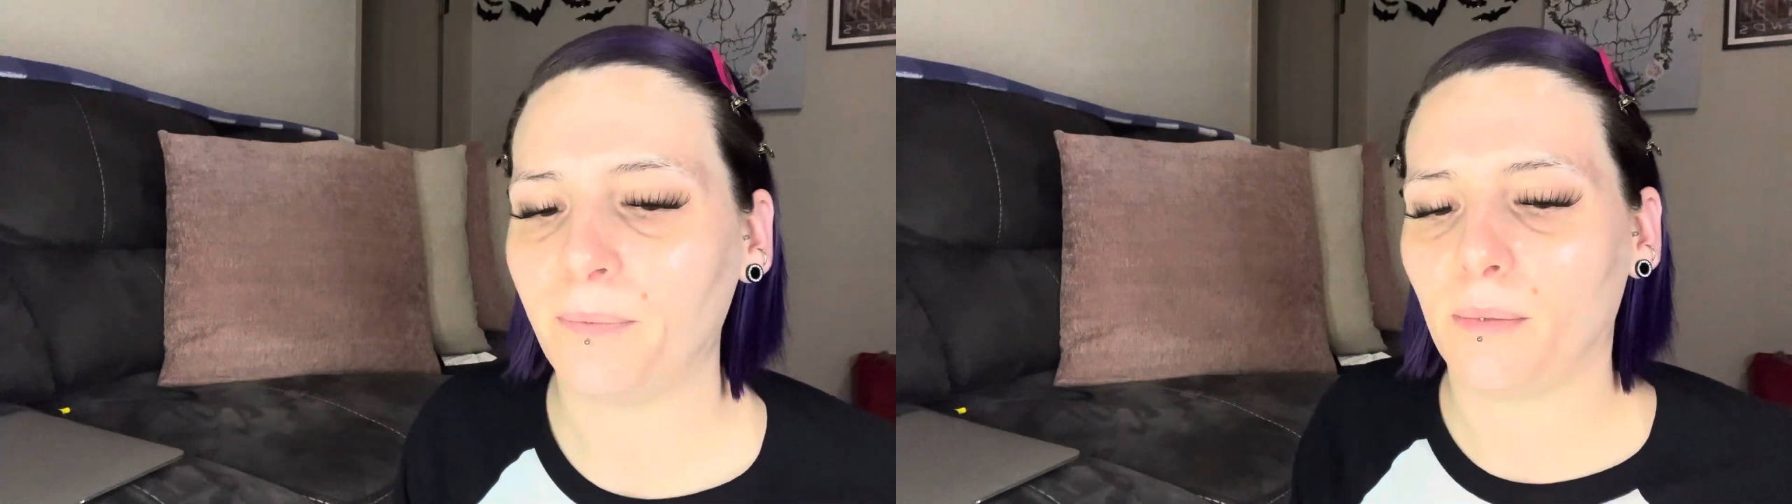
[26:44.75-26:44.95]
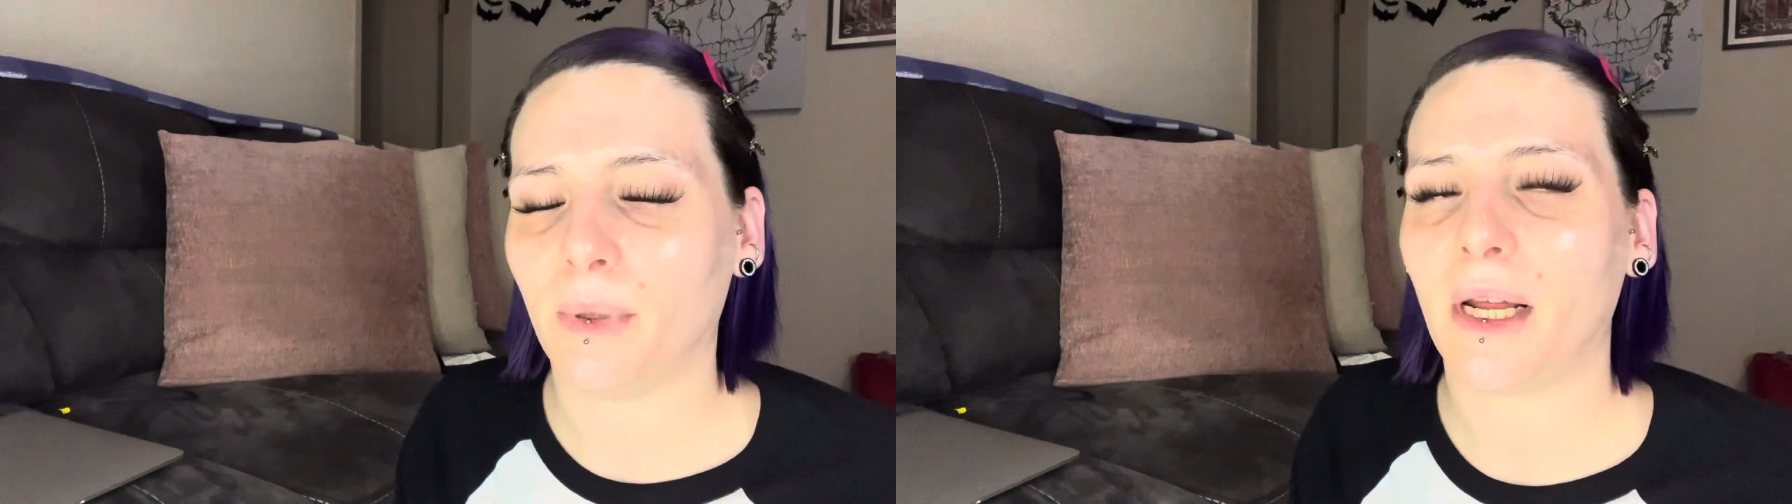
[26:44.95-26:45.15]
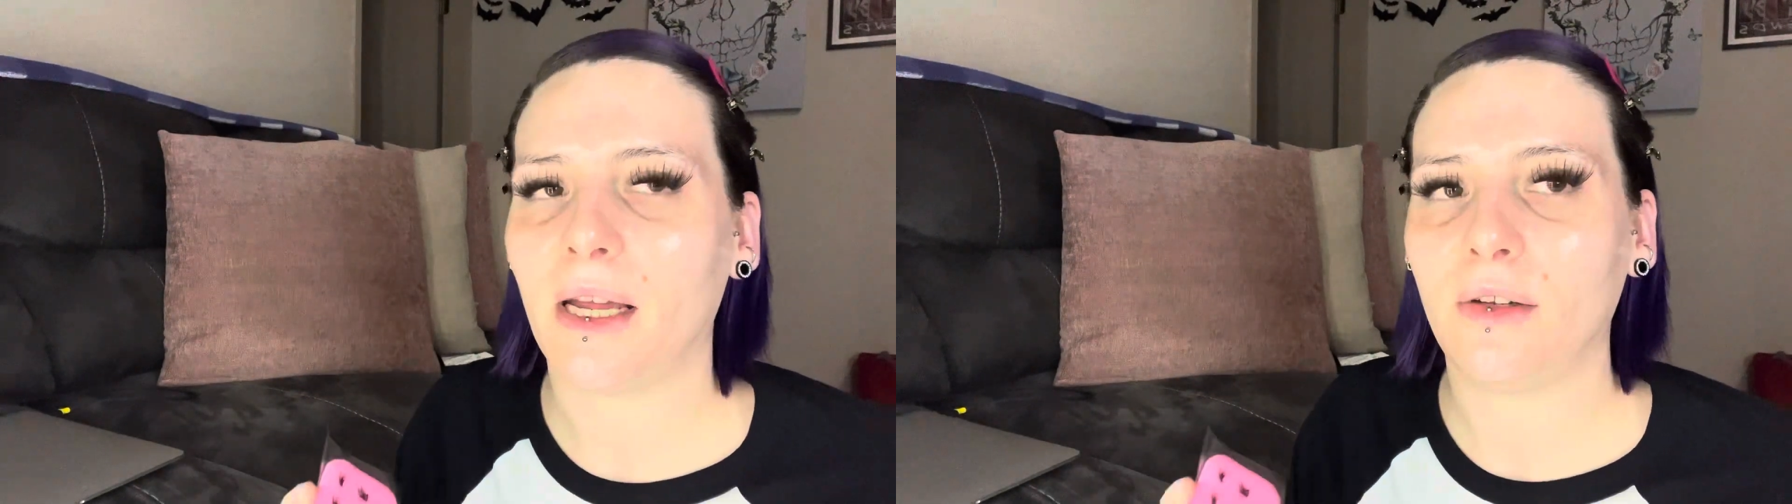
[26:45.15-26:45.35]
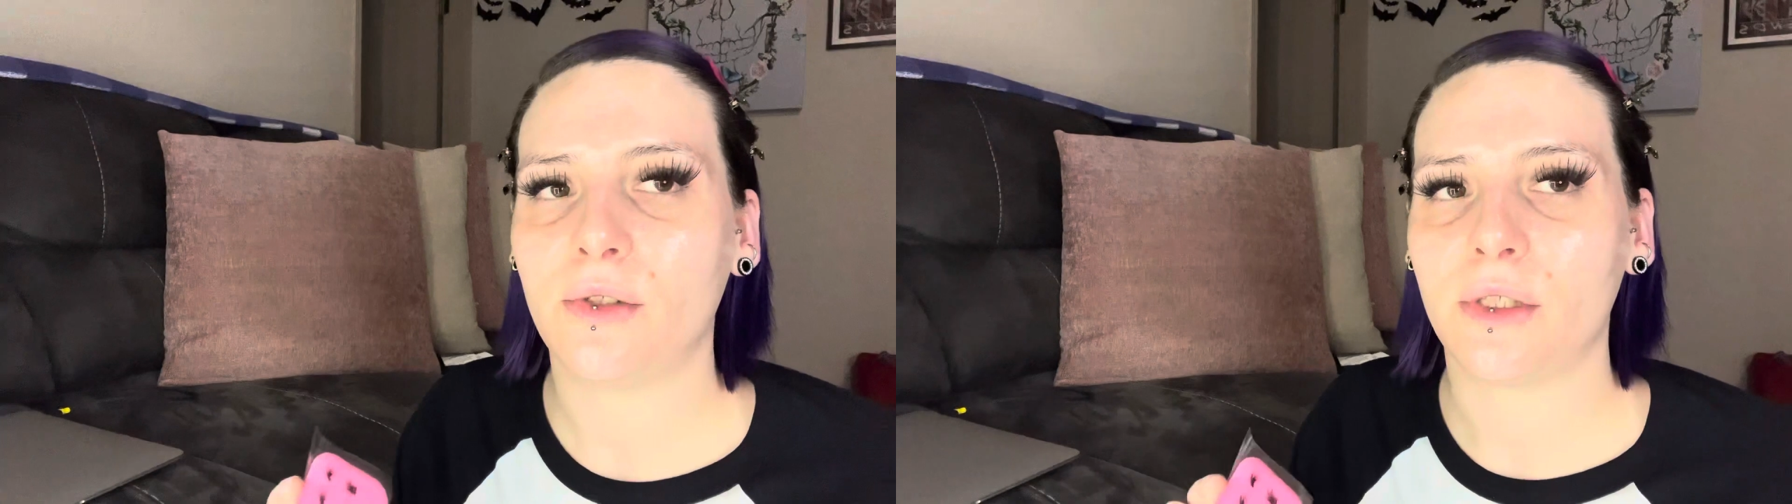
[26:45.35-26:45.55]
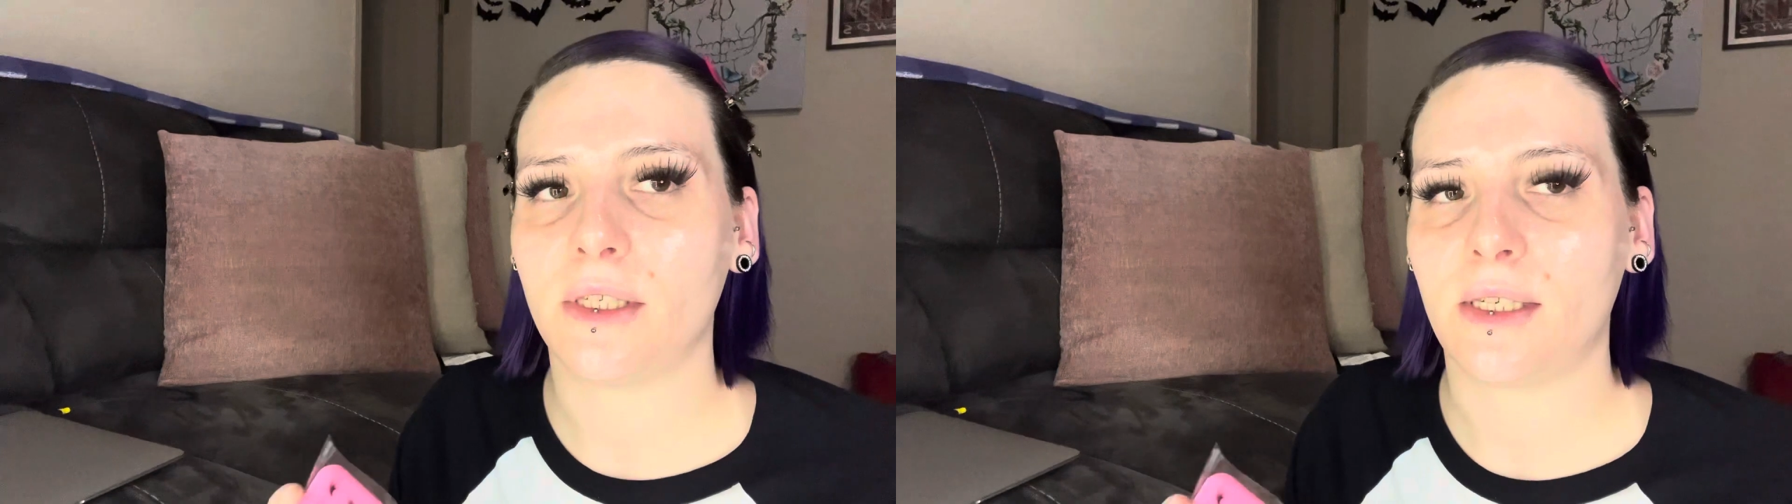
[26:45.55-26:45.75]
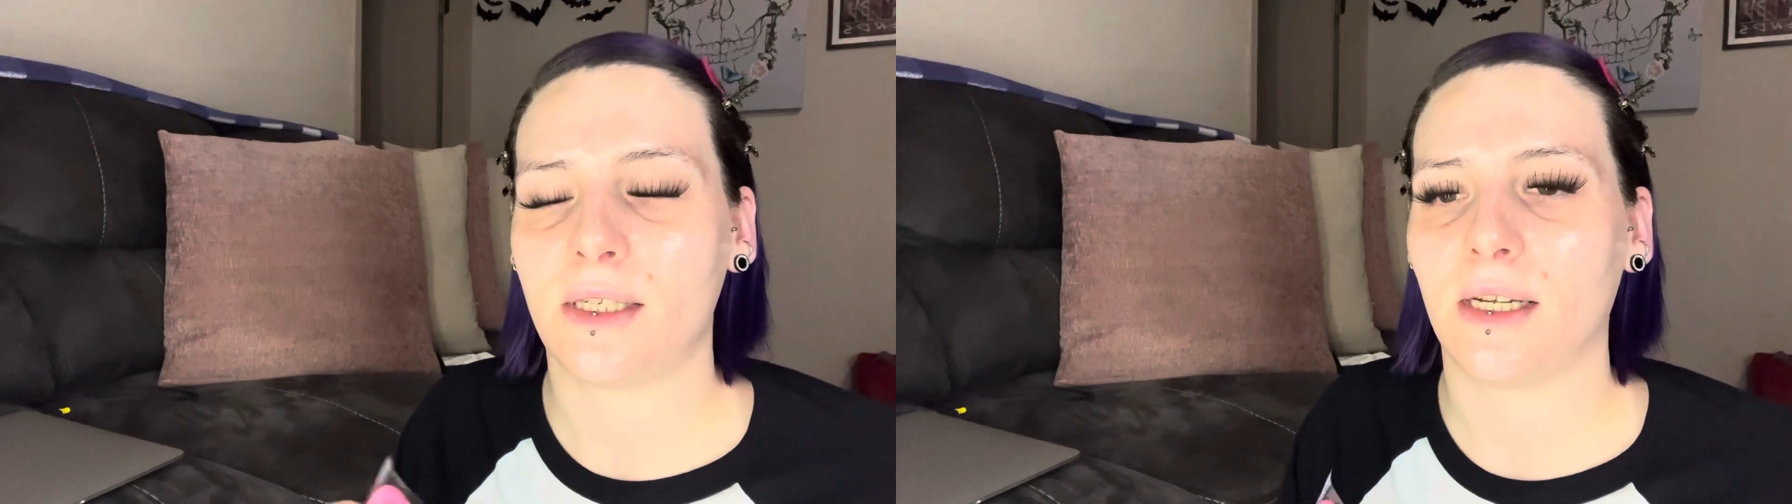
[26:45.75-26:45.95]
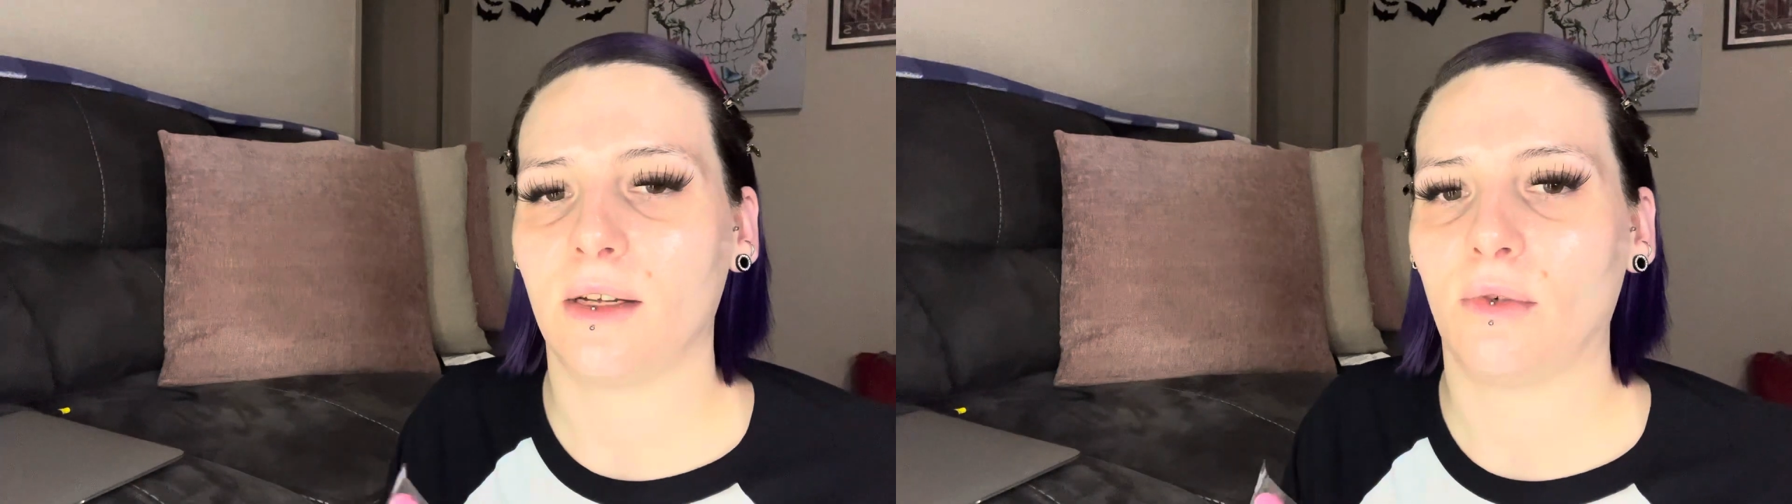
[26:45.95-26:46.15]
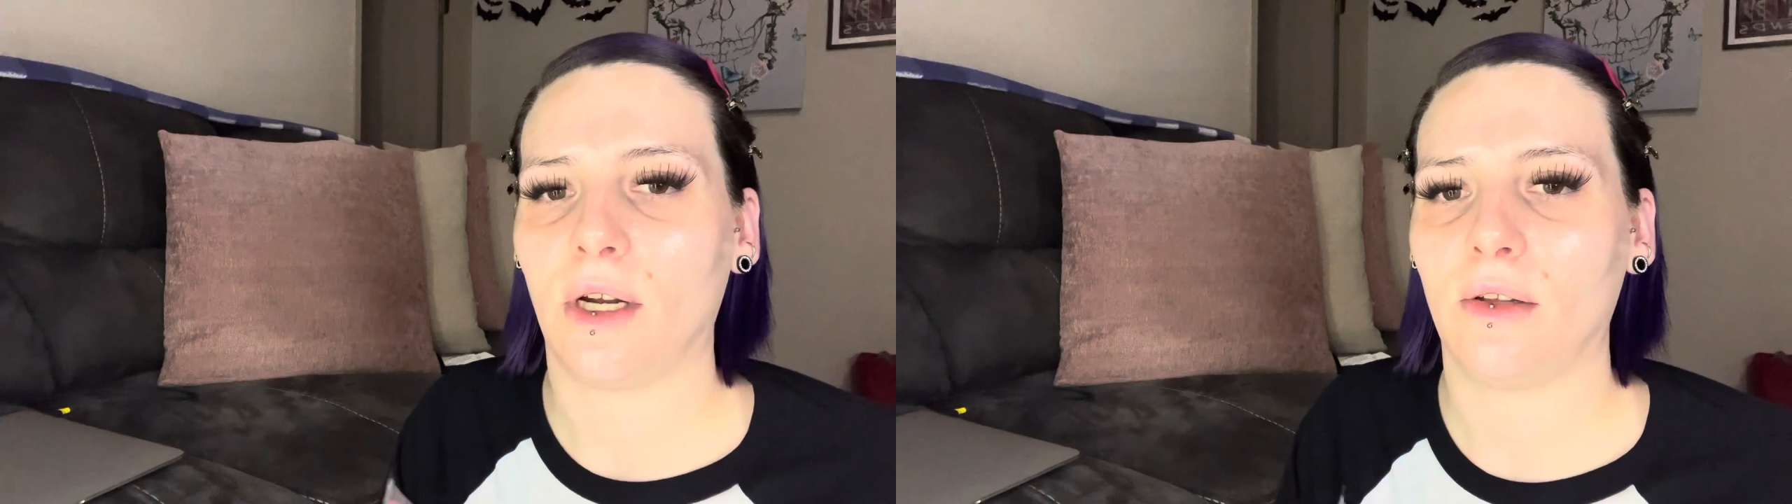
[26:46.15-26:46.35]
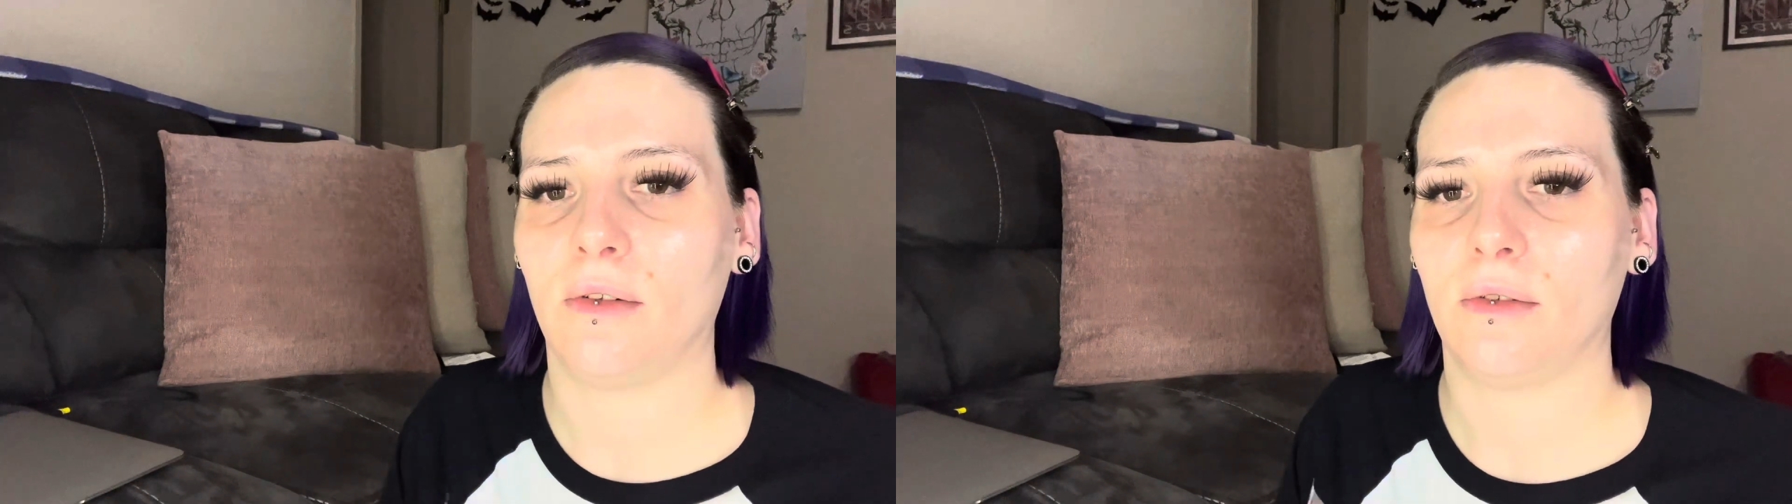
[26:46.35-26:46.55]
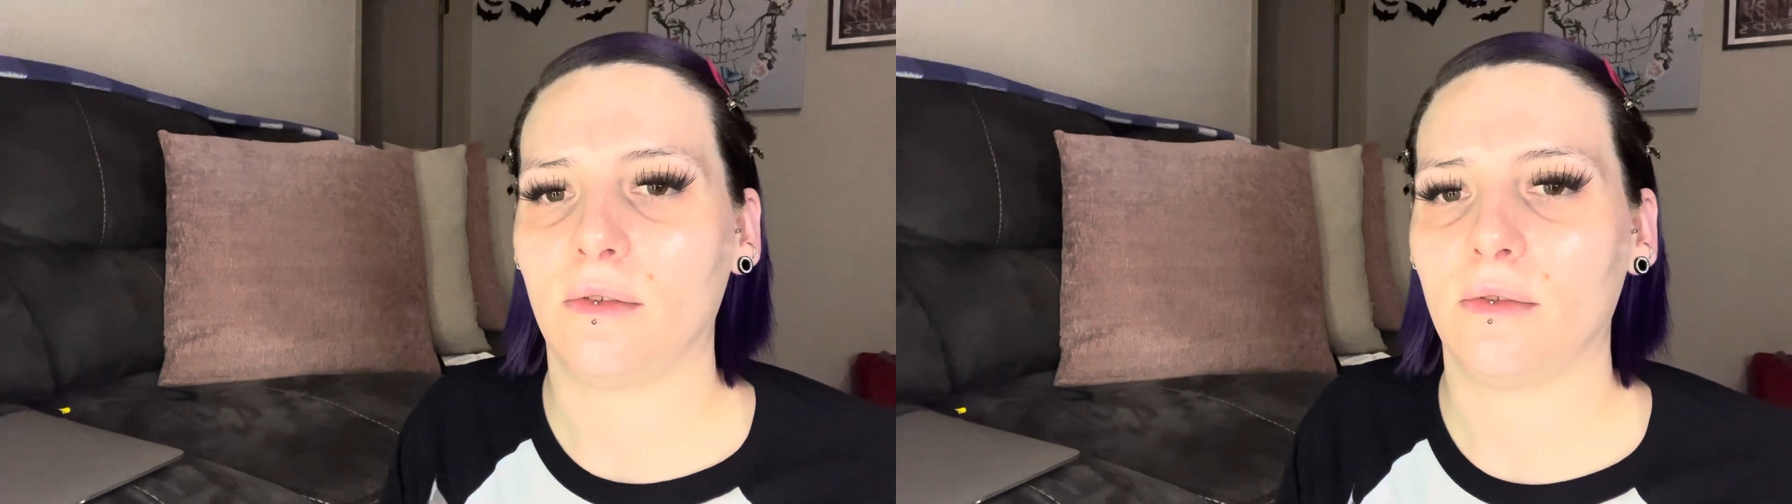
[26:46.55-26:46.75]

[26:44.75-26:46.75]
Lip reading: But I usually stick around